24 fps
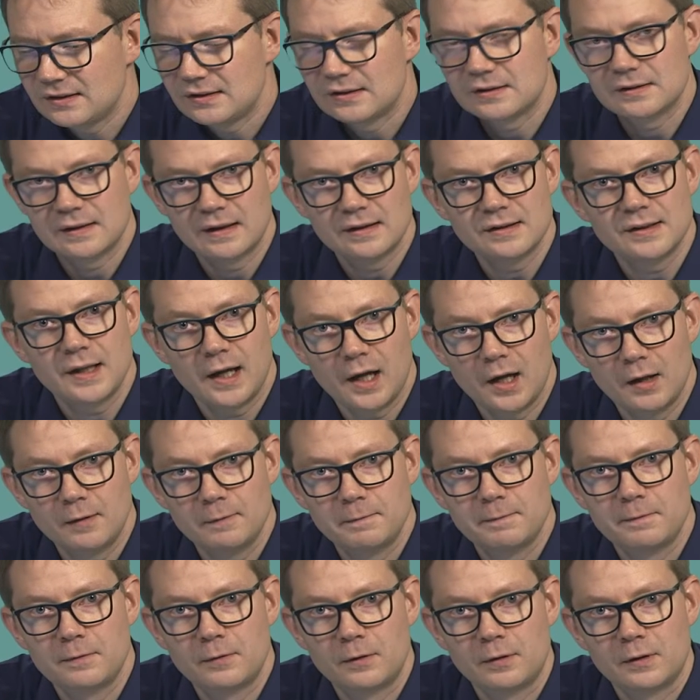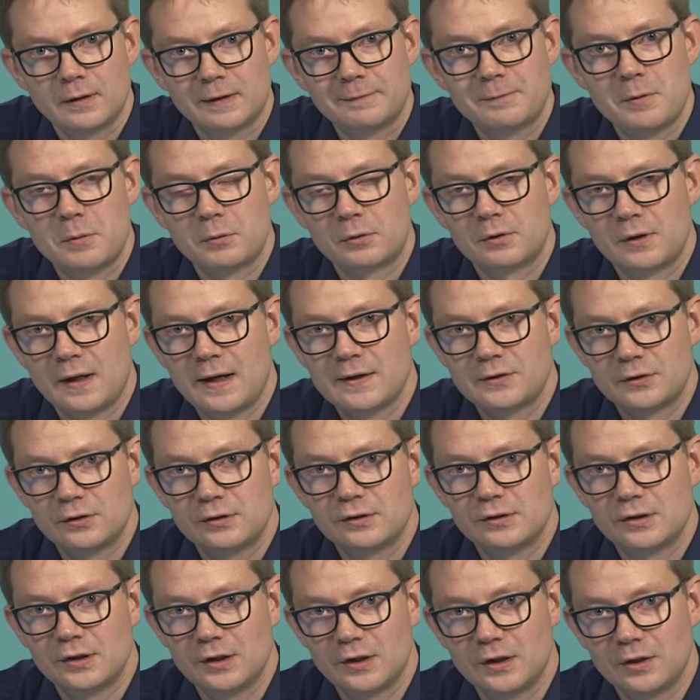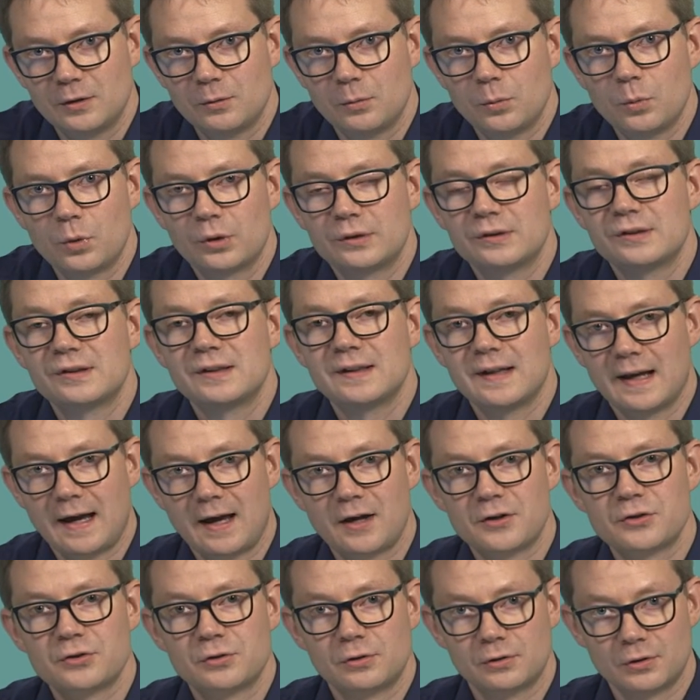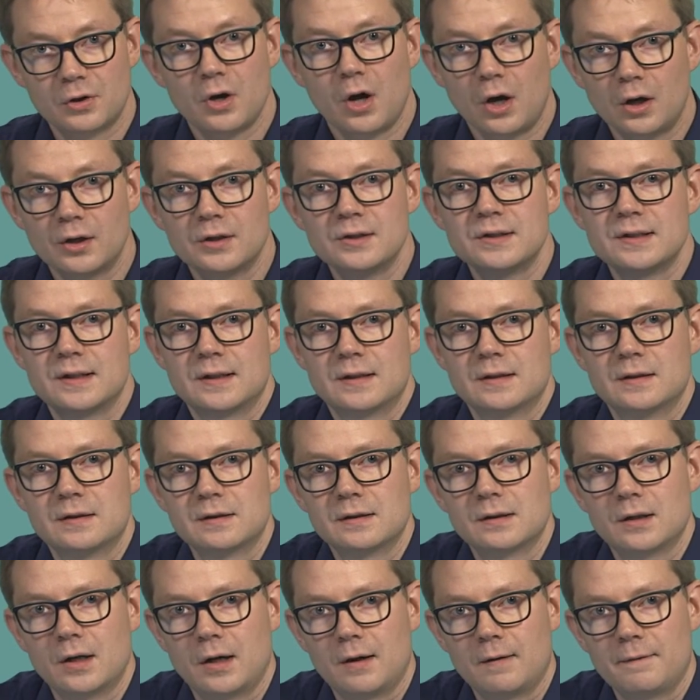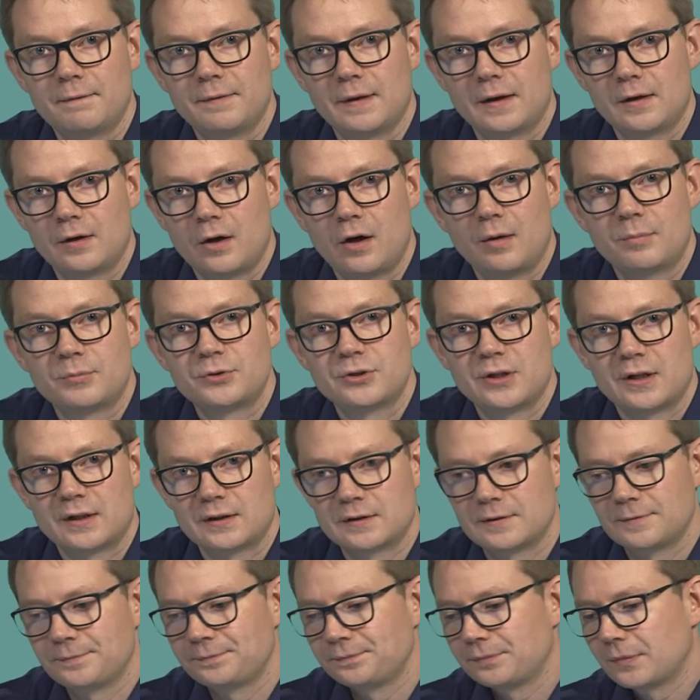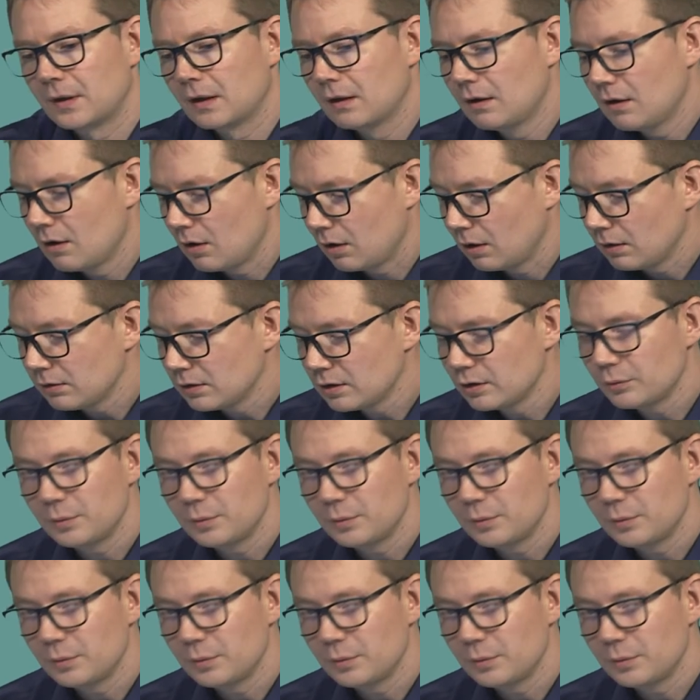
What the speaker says: is less helpful if we would like to see what's the actual content of that object. Although